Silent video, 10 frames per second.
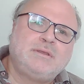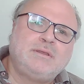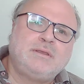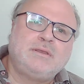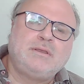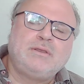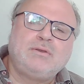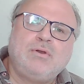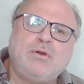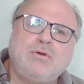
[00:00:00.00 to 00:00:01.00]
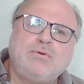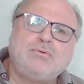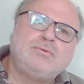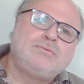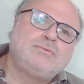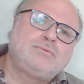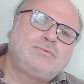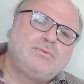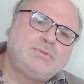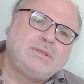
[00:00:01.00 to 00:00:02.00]
uh, go
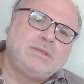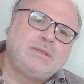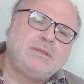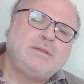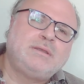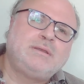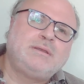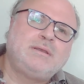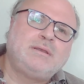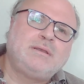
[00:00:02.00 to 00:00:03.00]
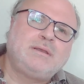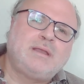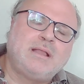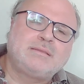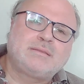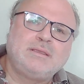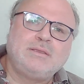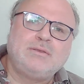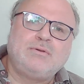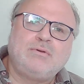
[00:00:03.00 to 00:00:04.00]
to the
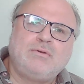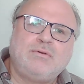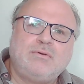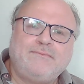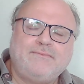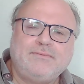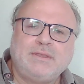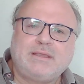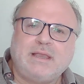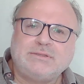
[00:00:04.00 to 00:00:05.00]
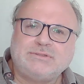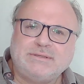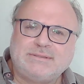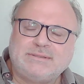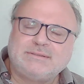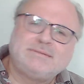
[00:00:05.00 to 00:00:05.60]
country of the Kajis.